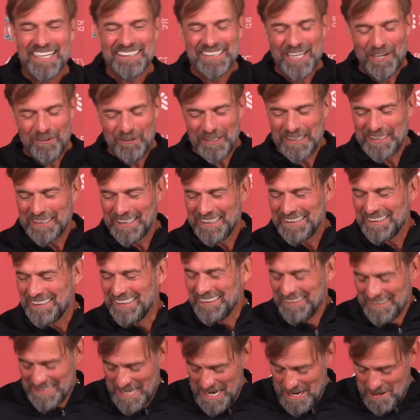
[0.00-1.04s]
Now I got
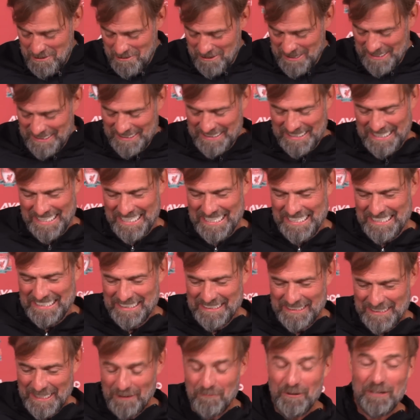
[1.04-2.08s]
it. Yeah,
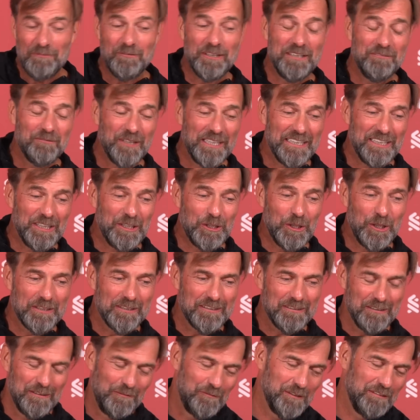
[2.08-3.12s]
when it
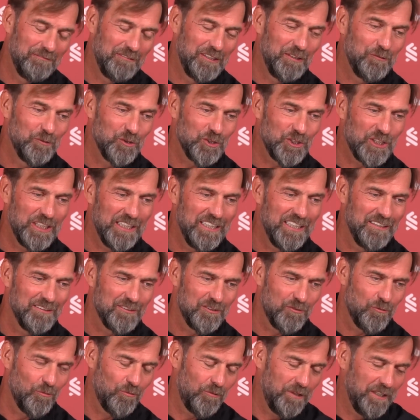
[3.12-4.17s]
was clear
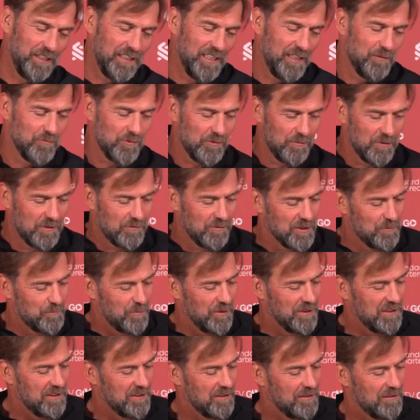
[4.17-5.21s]
his 3 games, which was
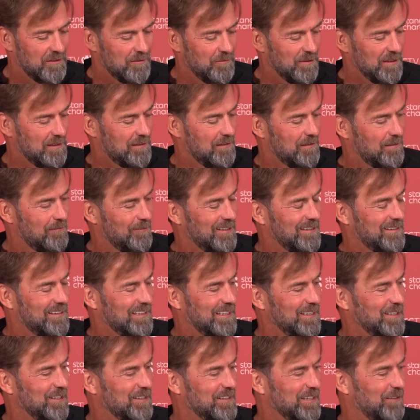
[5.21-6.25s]
pretty quick,
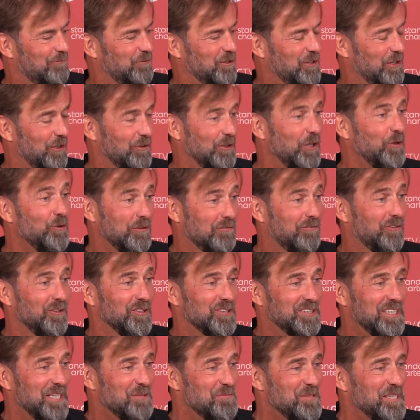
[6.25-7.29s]
clear, then we thought, the
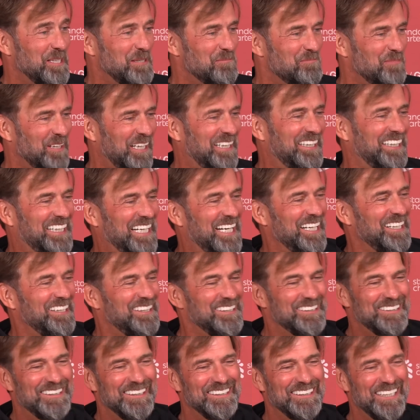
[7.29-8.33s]
first game we can play again
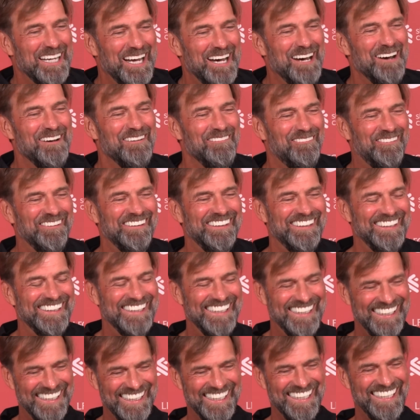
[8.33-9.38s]
is the derby.
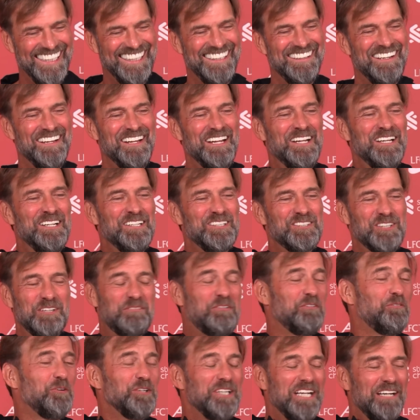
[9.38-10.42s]
So
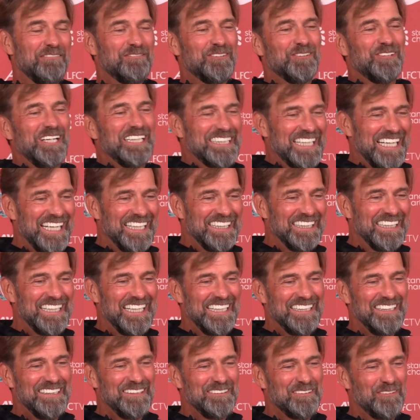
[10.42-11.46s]
if he wouldn't have the red card
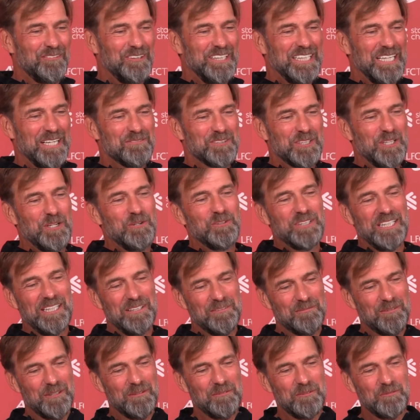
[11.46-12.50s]
in 3 games ago, then
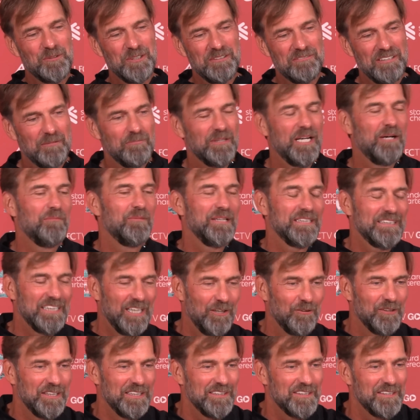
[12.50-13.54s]
it probably would have happened now. But
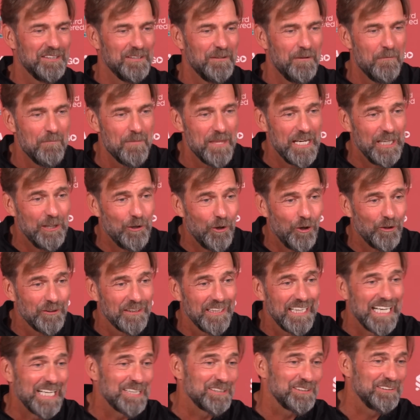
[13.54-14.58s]
now he learned
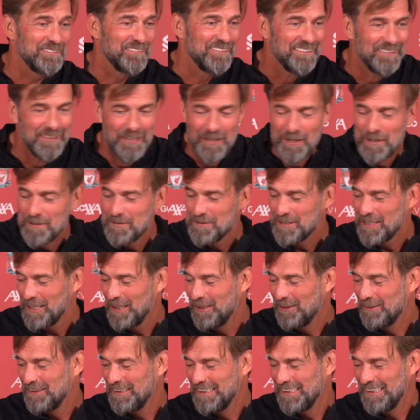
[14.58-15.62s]
the lesson.
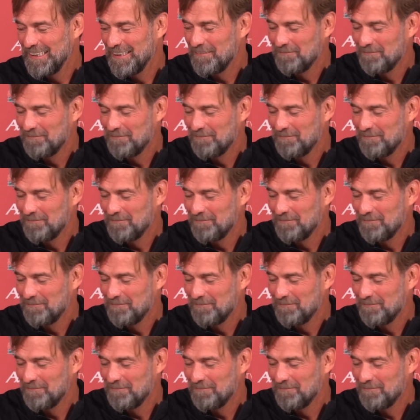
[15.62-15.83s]
So